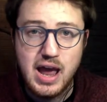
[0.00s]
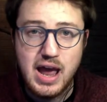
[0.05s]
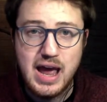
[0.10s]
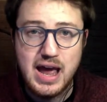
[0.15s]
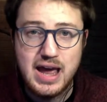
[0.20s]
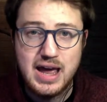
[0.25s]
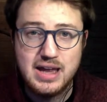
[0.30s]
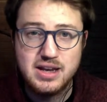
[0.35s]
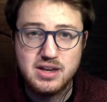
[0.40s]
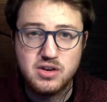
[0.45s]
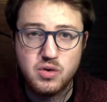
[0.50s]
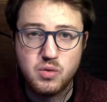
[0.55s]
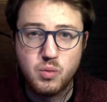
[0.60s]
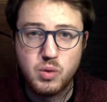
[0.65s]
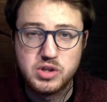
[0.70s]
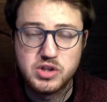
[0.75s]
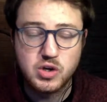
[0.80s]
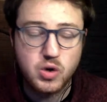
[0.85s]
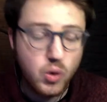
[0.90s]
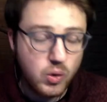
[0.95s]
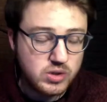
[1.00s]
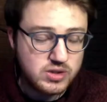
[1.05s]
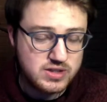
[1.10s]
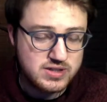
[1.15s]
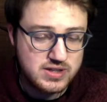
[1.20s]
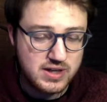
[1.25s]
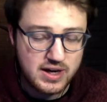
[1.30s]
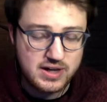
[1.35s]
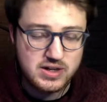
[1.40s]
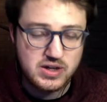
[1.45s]
And what the court
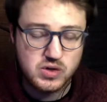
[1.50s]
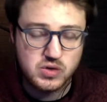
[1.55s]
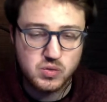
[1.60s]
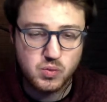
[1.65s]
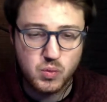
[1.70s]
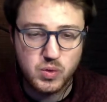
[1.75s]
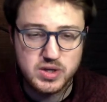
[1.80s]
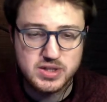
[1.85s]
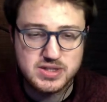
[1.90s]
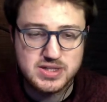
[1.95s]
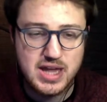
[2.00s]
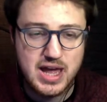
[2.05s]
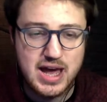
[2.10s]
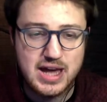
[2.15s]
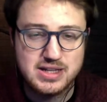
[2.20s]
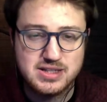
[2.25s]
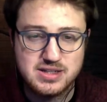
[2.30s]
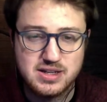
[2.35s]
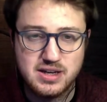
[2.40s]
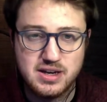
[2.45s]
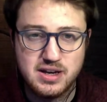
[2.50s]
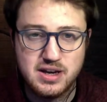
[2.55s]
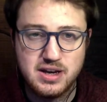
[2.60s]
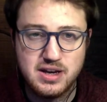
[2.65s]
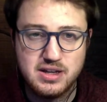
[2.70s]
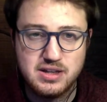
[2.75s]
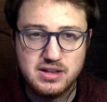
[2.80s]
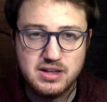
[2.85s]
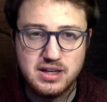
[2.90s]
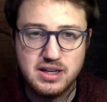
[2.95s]
decided was that
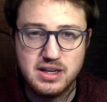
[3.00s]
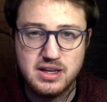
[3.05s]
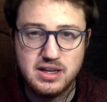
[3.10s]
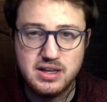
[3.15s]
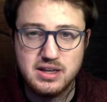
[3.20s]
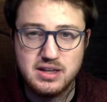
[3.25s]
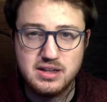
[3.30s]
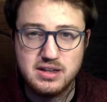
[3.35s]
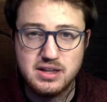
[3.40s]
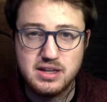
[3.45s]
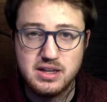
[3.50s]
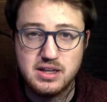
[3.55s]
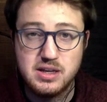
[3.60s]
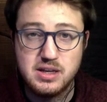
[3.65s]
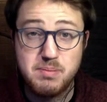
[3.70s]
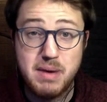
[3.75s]
the